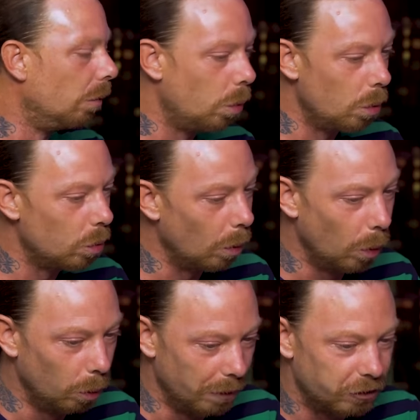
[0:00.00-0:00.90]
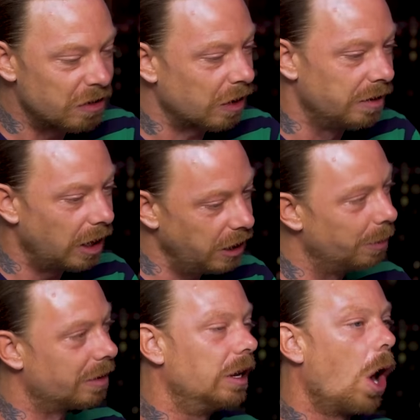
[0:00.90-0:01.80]
we're just
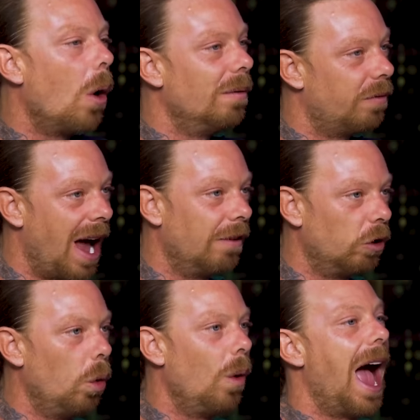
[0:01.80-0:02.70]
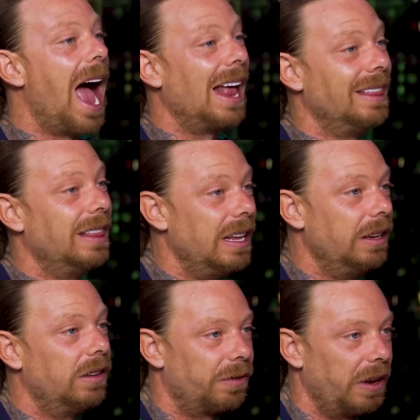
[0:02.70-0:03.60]
continuously going viral and
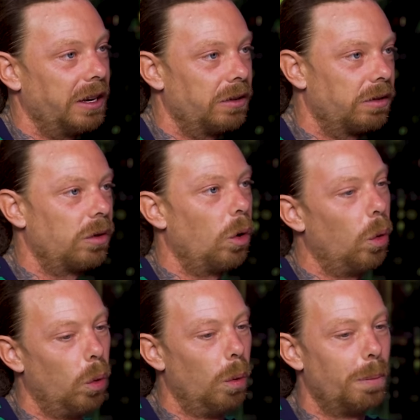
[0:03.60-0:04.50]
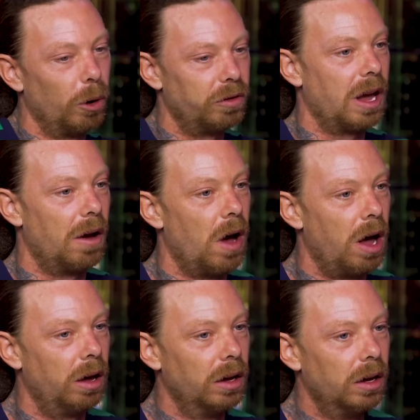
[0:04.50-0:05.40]
these things all put together.